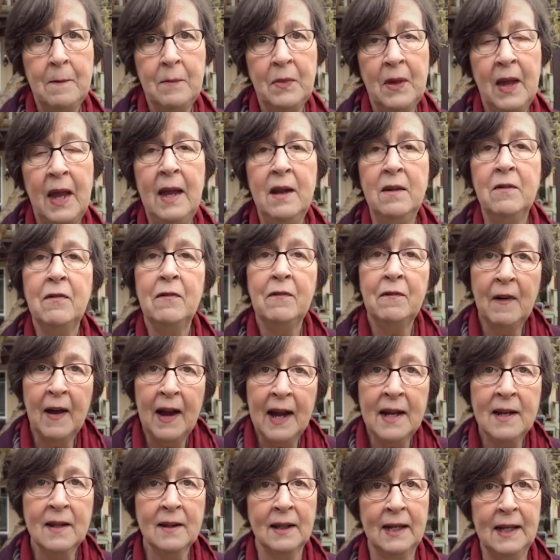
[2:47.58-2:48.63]
And
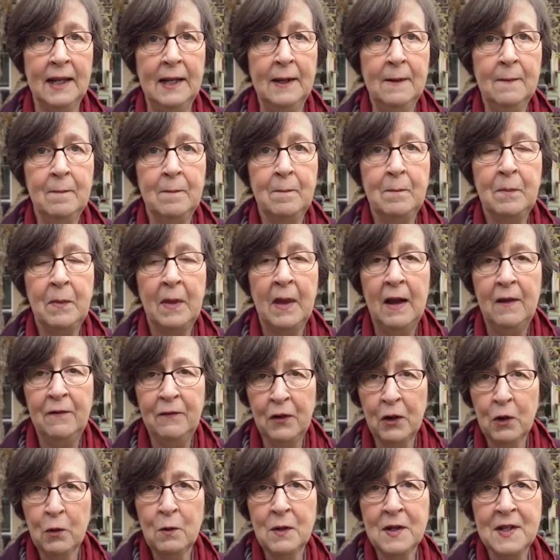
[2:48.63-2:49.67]
finally, if
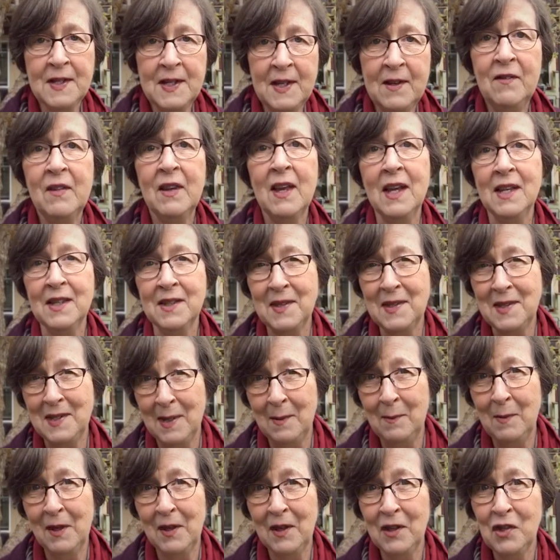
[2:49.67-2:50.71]
you're receiving a
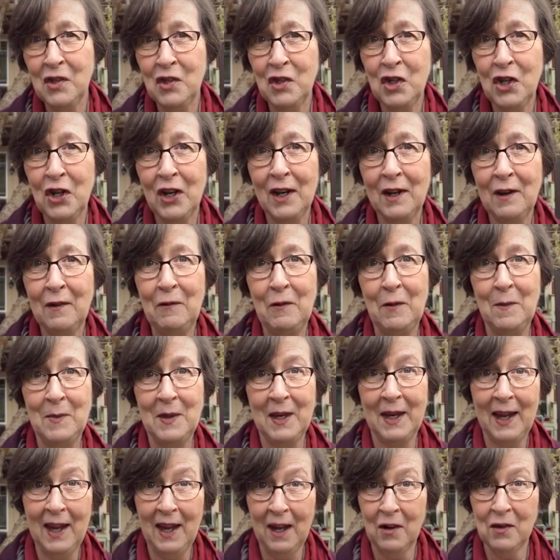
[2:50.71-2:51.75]
stimulus check from the
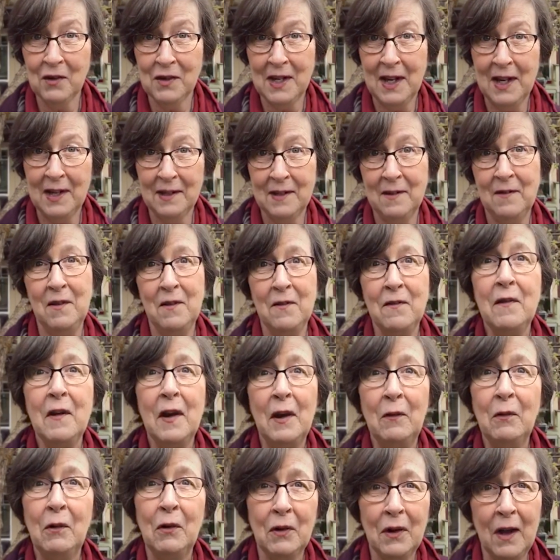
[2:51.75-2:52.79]
CARES Act of the
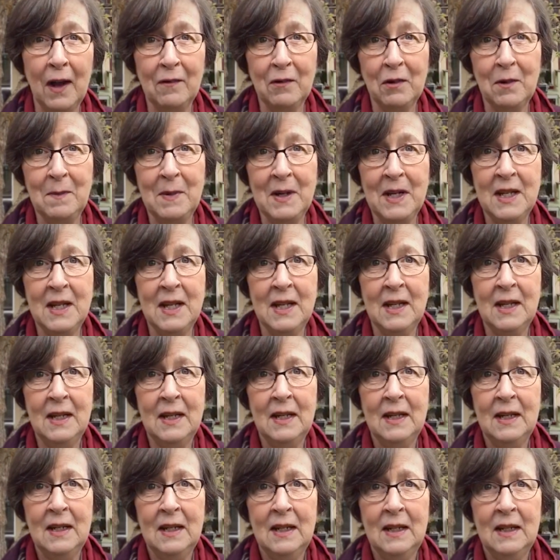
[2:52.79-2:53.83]
federal government,
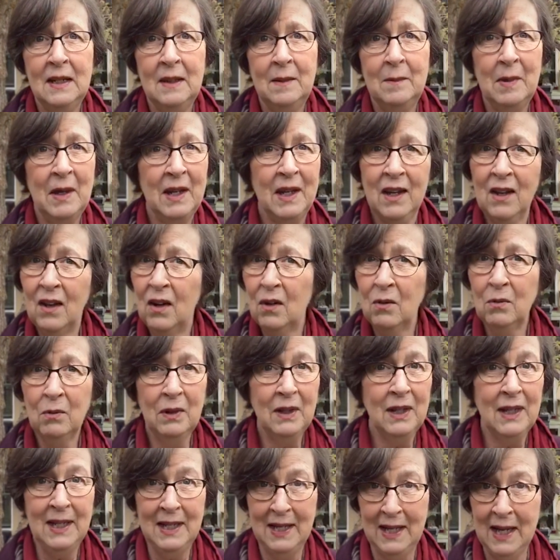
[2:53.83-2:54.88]
but you don't
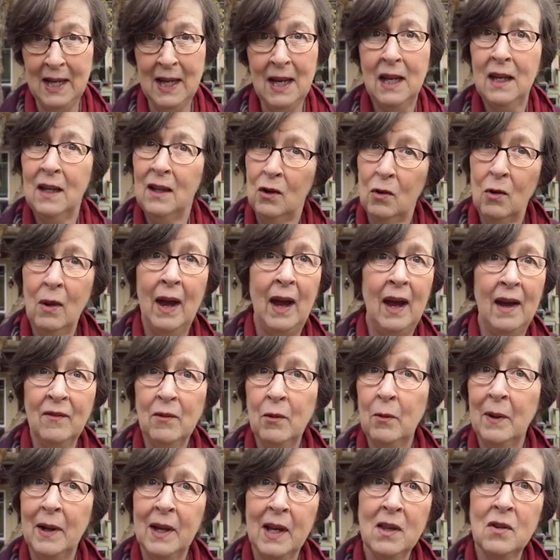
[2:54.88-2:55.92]
really need it, you have a
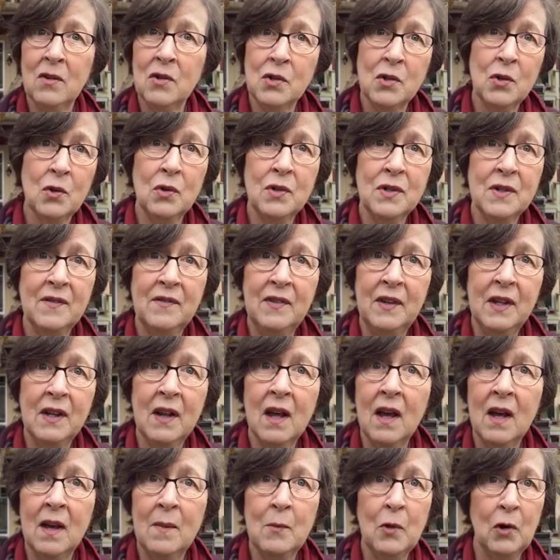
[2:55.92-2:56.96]
regular source of
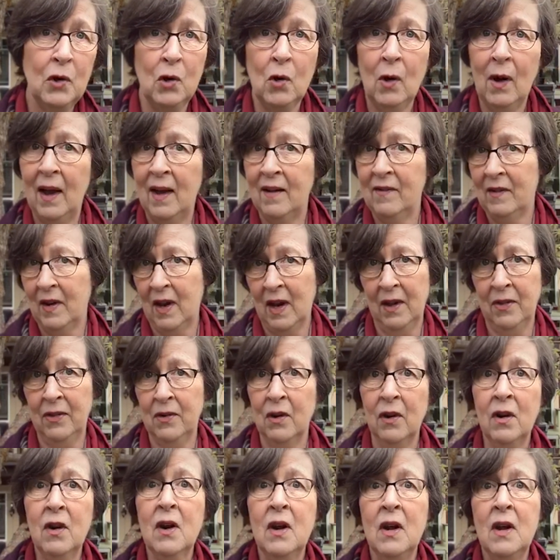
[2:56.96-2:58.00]
income or you have
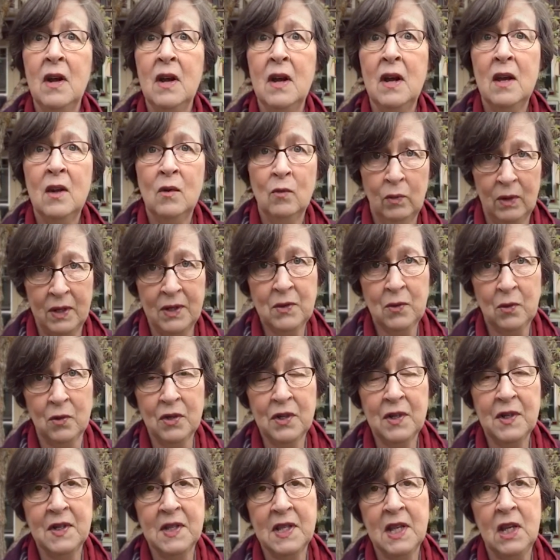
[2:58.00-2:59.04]
other
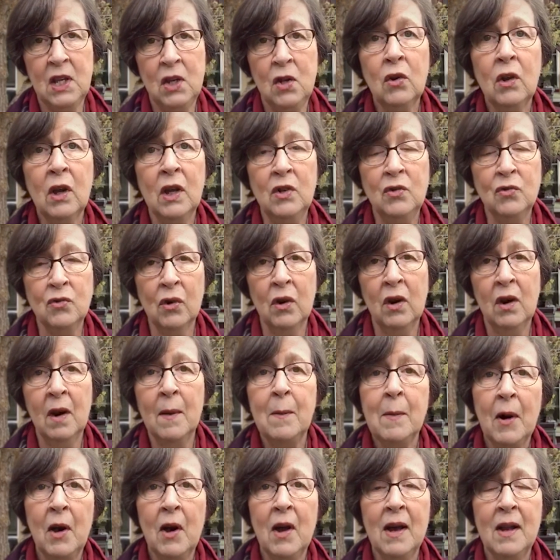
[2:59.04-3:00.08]
resources that you can draw
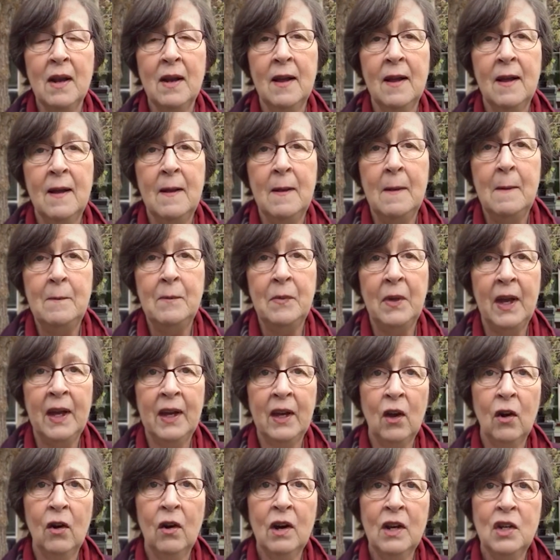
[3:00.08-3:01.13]
upon, I
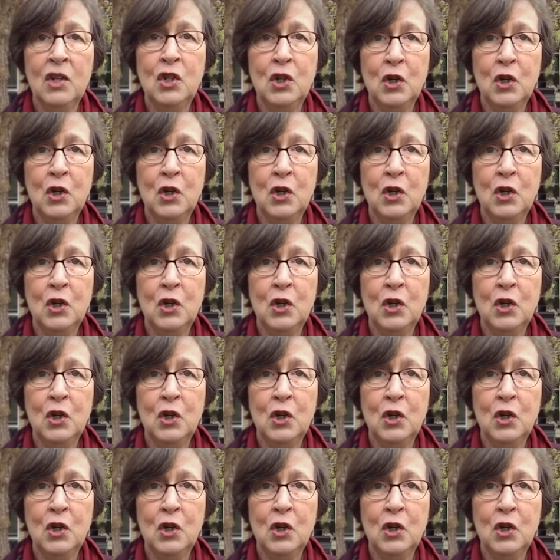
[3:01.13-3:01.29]
encourage